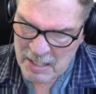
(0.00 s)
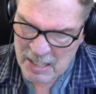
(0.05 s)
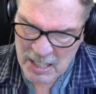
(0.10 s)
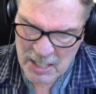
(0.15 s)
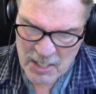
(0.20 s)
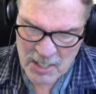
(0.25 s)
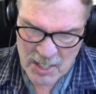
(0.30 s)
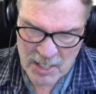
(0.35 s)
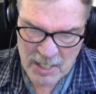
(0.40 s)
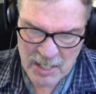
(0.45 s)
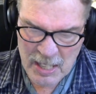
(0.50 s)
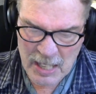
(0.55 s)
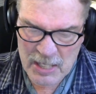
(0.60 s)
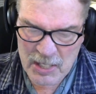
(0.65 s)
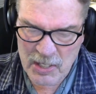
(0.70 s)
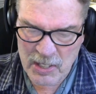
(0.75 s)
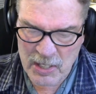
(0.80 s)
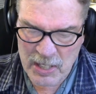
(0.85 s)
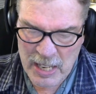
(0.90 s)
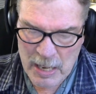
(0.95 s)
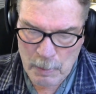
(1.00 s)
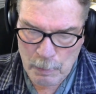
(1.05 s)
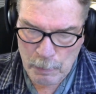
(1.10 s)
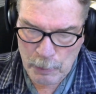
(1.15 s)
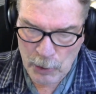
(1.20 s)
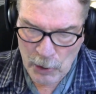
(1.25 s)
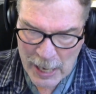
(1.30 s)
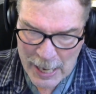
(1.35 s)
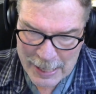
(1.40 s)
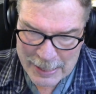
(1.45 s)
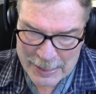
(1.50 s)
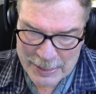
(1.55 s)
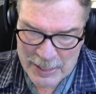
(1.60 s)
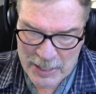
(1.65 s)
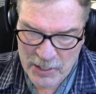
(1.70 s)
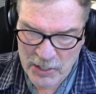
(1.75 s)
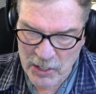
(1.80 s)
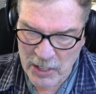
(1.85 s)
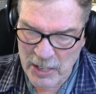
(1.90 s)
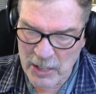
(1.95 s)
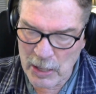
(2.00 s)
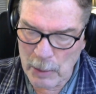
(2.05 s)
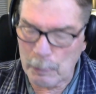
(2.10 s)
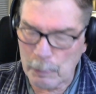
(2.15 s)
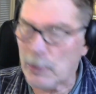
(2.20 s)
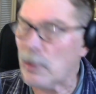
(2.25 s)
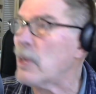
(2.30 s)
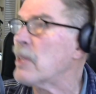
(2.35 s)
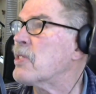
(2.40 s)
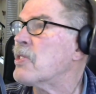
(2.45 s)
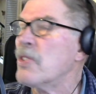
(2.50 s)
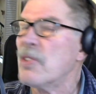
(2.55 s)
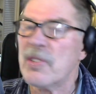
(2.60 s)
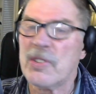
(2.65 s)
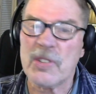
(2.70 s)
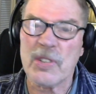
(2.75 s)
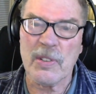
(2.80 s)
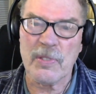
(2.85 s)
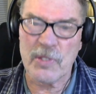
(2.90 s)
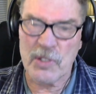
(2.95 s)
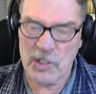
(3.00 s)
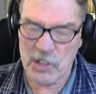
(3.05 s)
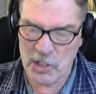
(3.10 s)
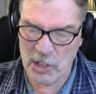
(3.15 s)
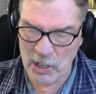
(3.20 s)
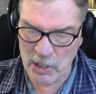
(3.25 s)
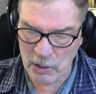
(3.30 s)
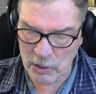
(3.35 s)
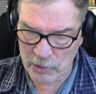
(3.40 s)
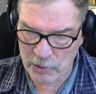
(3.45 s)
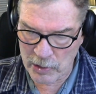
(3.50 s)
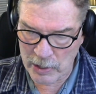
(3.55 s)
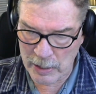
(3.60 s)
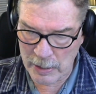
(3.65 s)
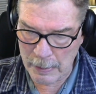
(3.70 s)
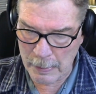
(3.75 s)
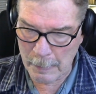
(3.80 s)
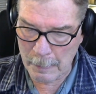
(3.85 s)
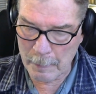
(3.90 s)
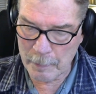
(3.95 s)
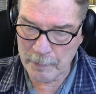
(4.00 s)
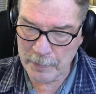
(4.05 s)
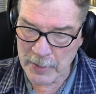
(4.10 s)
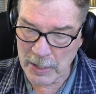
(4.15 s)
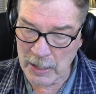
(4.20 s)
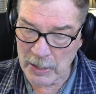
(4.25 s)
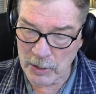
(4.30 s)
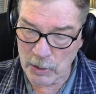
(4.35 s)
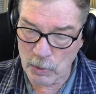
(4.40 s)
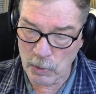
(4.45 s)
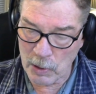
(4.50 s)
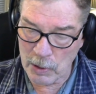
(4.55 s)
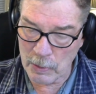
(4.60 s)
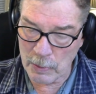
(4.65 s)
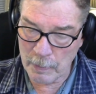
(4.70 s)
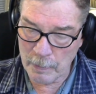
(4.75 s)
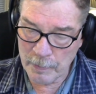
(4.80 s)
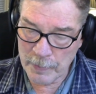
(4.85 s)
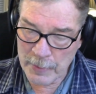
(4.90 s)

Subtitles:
disgusting practice in the presence of children," unquote.